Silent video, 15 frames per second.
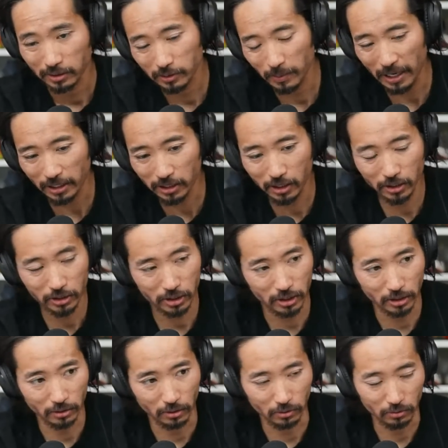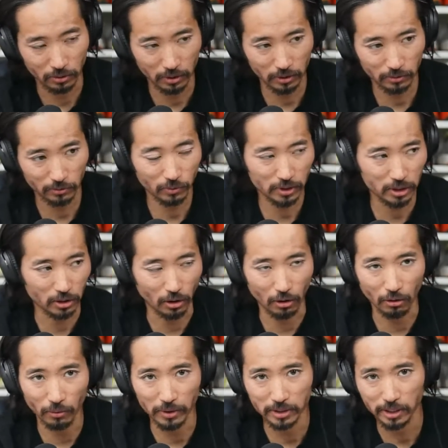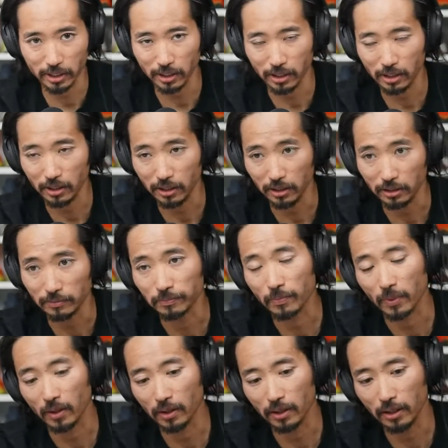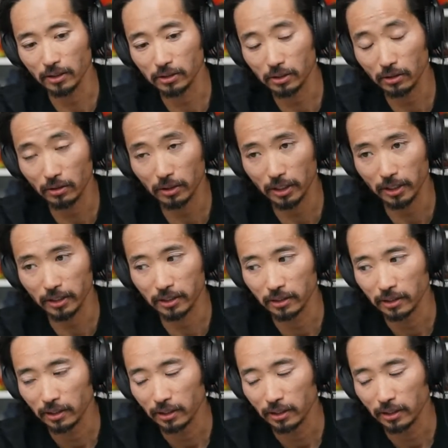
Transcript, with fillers: because Max Cushion wasn't always like a thing. And so, like,